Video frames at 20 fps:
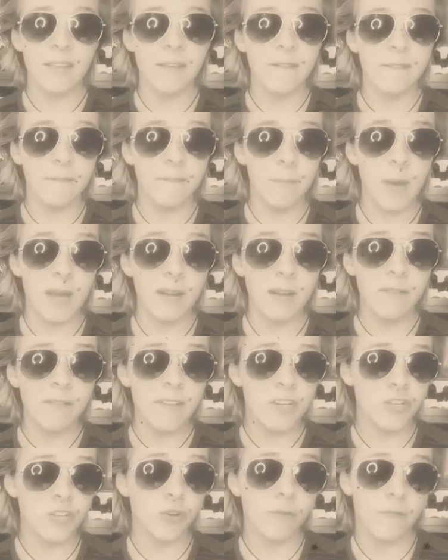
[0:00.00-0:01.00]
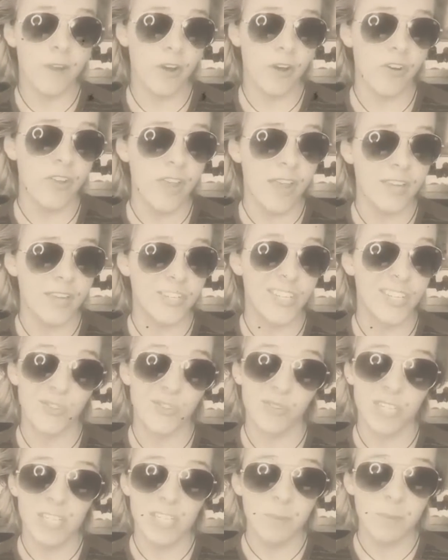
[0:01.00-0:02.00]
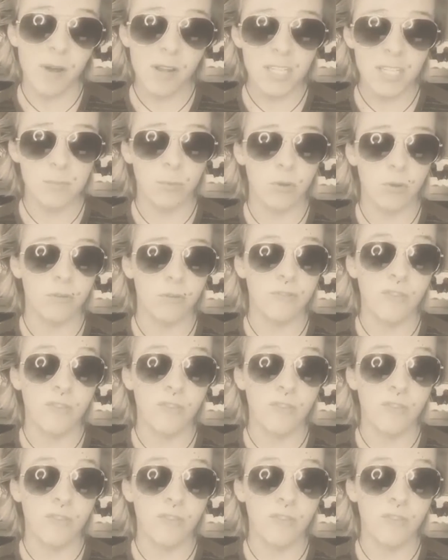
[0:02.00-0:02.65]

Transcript: the beneficial variations responsible